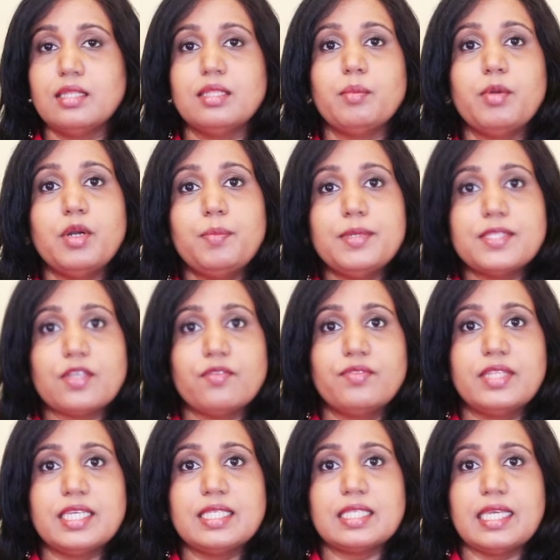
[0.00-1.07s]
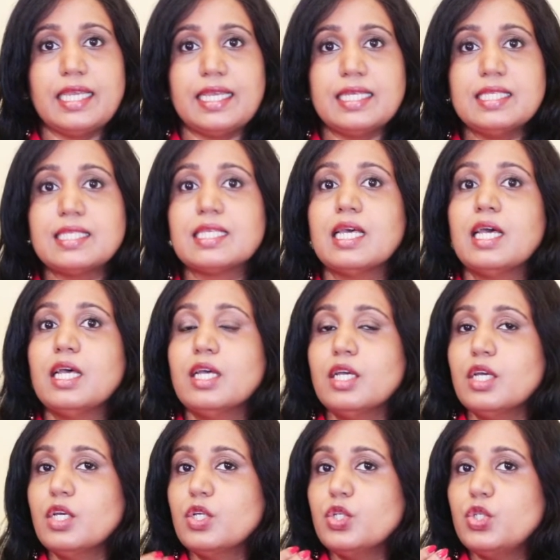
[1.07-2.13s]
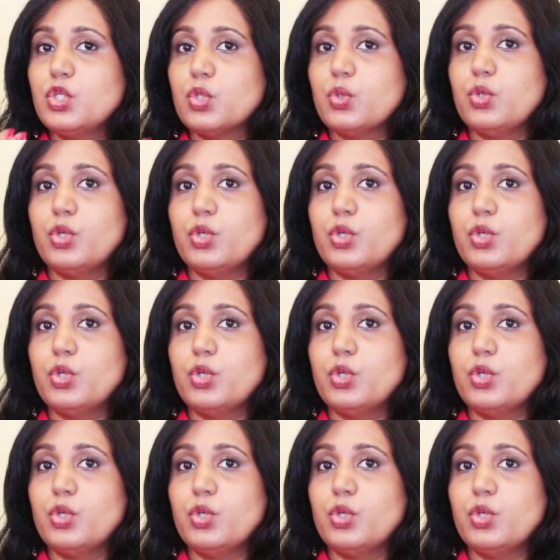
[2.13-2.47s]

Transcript: The purpose of this is to